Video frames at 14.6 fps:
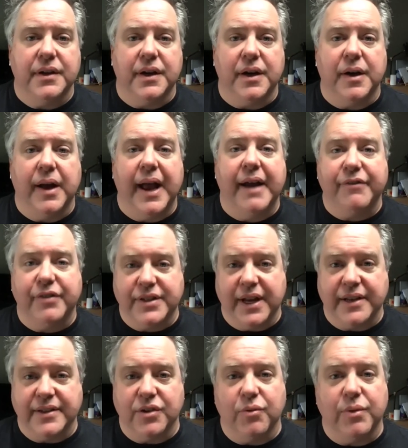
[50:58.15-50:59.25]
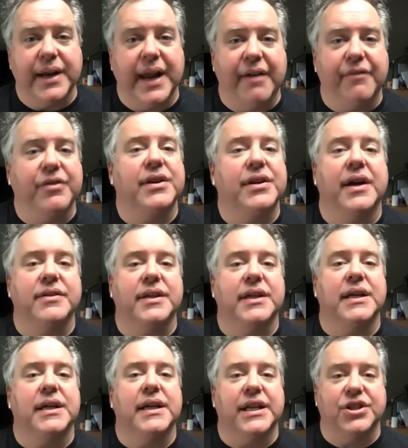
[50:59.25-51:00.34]
uh, advertising when
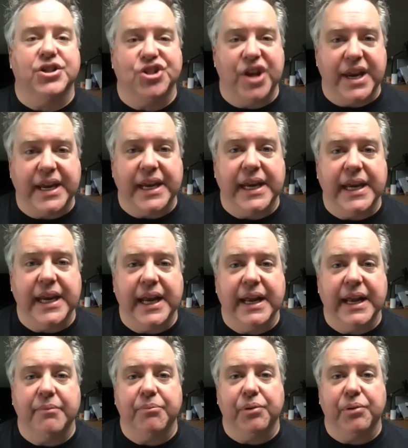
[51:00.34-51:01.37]
advertising gets shaky and